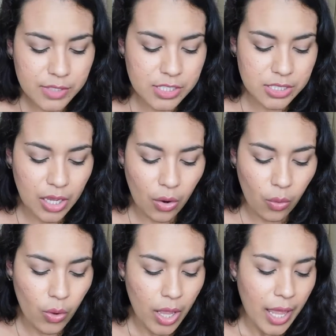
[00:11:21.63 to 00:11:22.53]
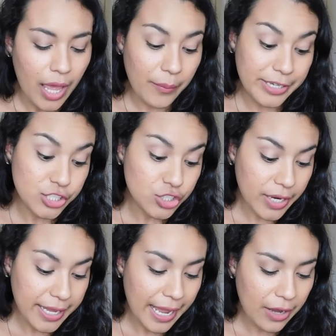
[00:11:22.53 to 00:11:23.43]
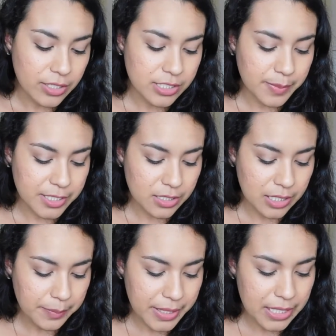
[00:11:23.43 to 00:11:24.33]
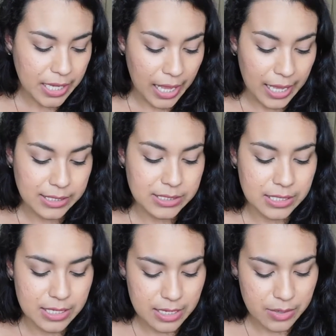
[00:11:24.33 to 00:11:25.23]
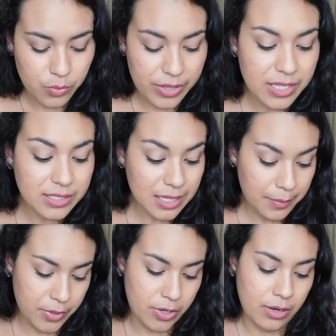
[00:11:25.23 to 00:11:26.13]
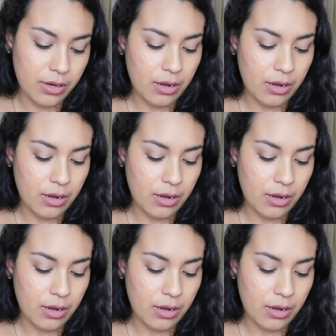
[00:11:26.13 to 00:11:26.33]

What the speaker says: So I wanted to try it out, especially because with the summer